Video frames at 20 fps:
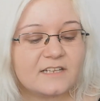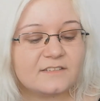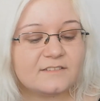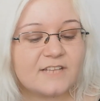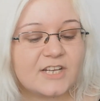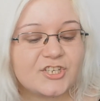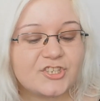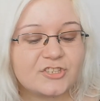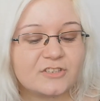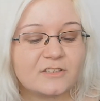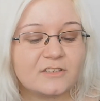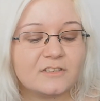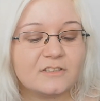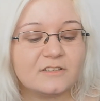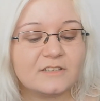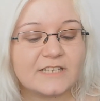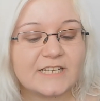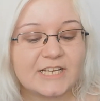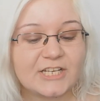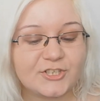
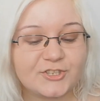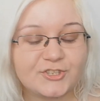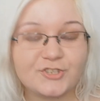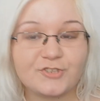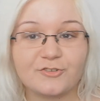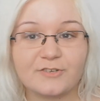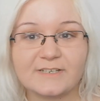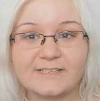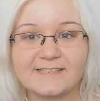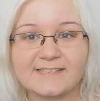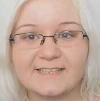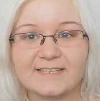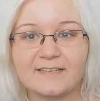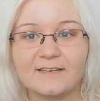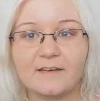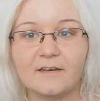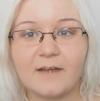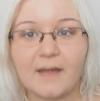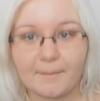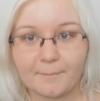National Insurance
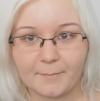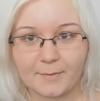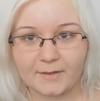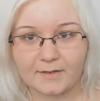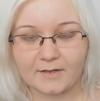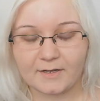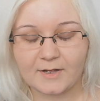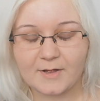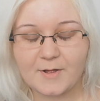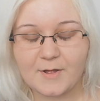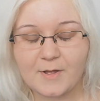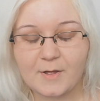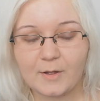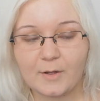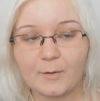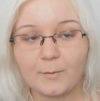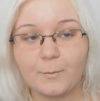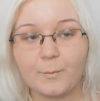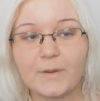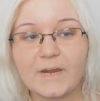Number,
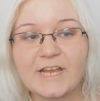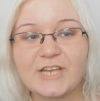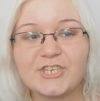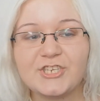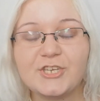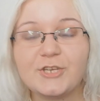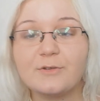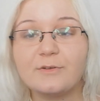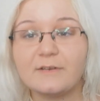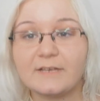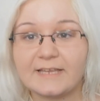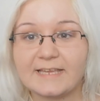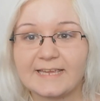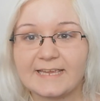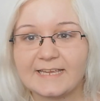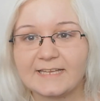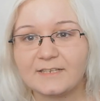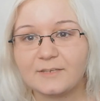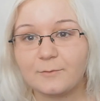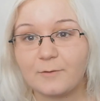which you
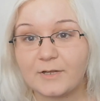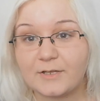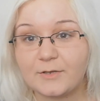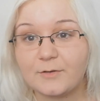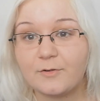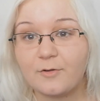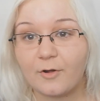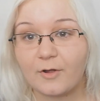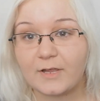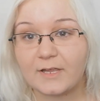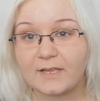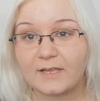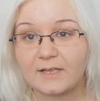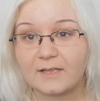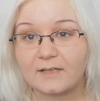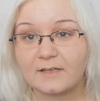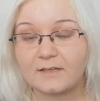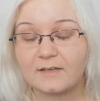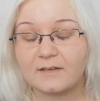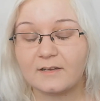need when you're
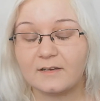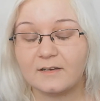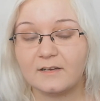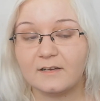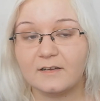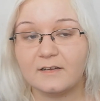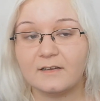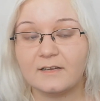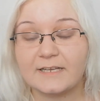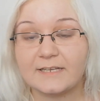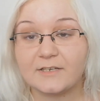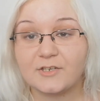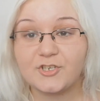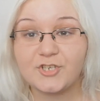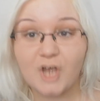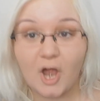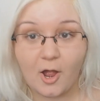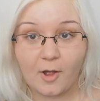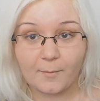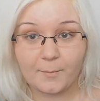going in a
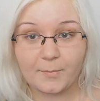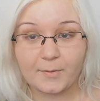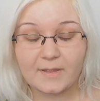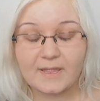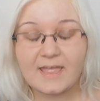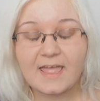job.